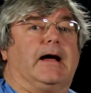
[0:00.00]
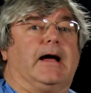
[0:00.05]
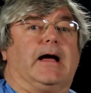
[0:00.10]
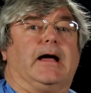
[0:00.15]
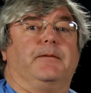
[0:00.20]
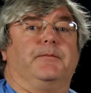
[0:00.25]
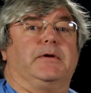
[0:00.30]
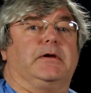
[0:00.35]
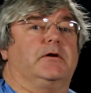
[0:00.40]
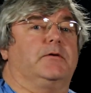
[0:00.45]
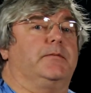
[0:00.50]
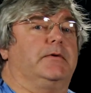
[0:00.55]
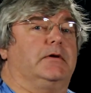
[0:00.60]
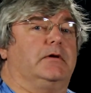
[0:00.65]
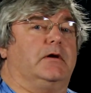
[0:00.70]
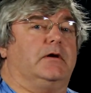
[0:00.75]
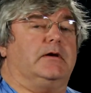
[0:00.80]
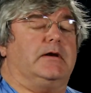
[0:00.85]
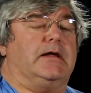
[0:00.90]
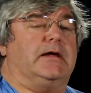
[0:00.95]
I may or may
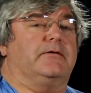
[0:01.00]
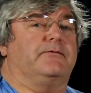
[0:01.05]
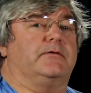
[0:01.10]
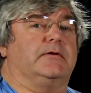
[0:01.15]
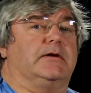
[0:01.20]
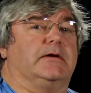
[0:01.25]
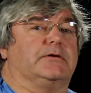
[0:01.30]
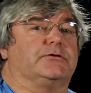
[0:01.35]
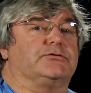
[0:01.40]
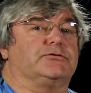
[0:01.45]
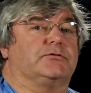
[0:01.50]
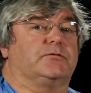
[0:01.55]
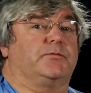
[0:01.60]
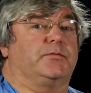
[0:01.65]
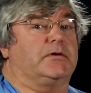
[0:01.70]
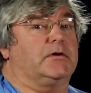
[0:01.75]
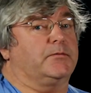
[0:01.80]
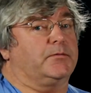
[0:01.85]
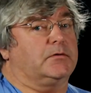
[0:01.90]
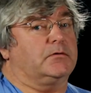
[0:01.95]
not have an answer,
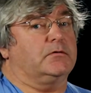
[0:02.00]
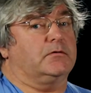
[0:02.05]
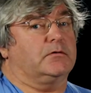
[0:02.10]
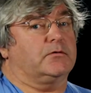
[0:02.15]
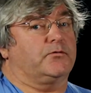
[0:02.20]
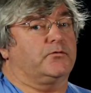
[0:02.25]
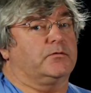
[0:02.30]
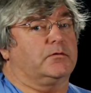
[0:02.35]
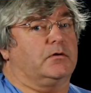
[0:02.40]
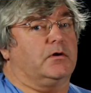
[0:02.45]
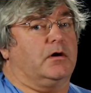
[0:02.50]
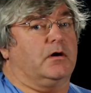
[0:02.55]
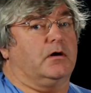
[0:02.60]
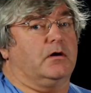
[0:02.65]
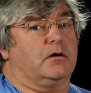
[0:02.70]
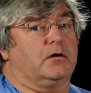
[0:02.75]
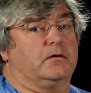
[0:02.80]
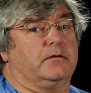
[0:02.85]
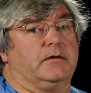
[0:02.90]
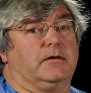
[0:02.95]
but I'm going to look real
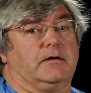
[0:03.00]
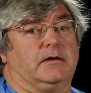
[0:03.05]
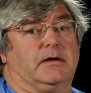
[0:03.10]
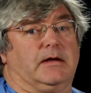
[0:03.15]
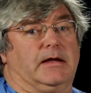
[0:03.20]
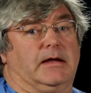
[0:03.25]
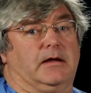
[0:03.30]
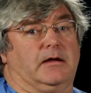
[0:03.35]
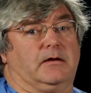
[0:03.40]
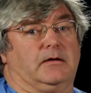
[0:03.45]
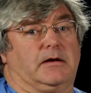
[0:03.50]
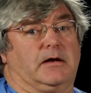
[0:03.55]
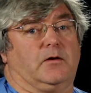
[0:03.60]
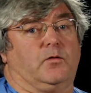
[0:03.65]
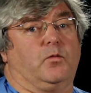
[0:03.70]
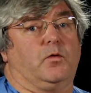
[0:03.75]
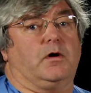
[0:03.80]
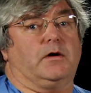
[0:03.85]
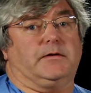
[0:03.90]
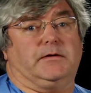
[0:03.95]
hard and I'll
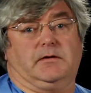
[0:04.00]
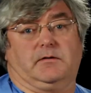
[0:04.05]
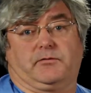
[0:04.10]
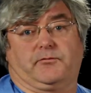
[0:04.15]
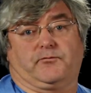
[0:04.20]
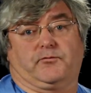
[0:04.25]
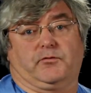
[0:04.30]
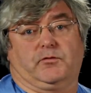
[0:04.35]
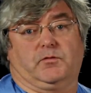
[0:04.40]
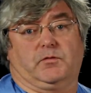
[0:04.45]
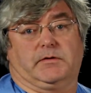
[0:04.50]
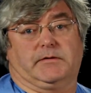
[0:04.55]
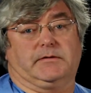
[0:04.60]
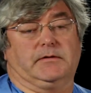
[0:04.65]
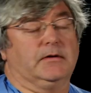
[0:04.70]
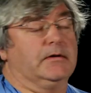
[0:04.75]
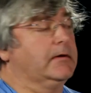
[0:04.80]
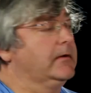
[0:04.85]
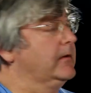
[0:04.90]
walk you through it